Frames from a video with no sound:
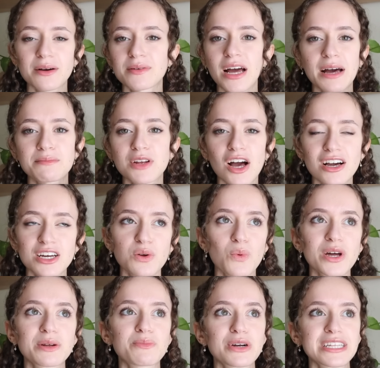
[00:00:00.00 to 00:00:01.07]
I'm not going to
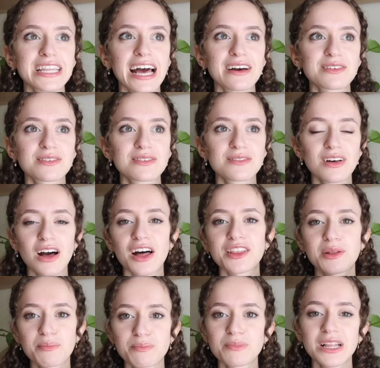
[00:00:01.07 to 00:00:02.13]
want to bring that on
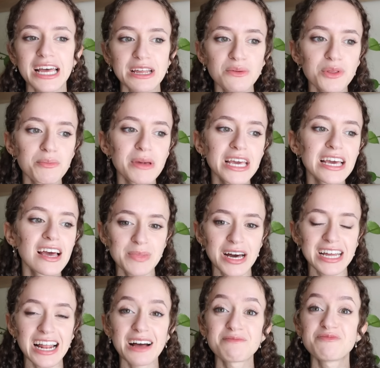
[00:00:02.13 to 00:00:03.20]
the plane with me,
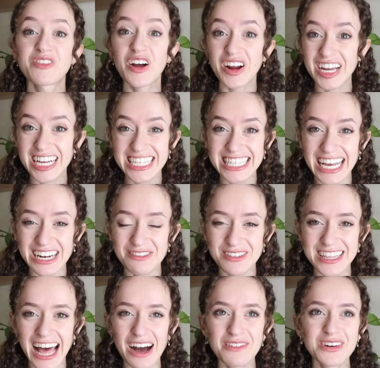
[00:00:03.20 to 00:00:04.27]
but I'm very excited for
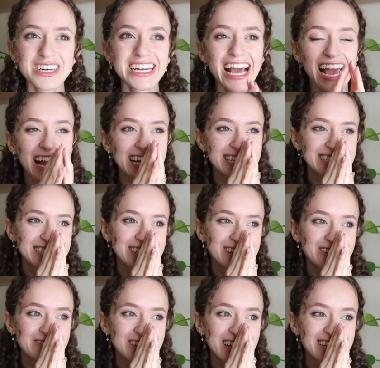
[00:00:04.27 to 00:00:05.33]
that one, and
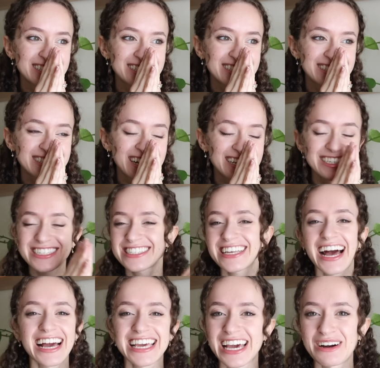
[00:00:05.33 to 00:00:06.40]
oh my gosh,
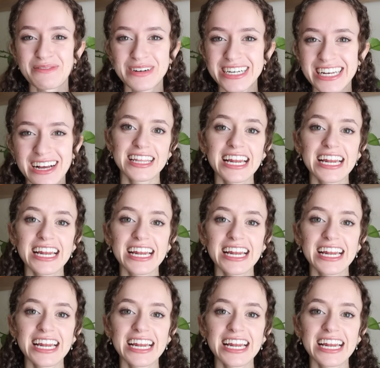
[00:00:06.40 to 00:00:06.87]
I can't wait.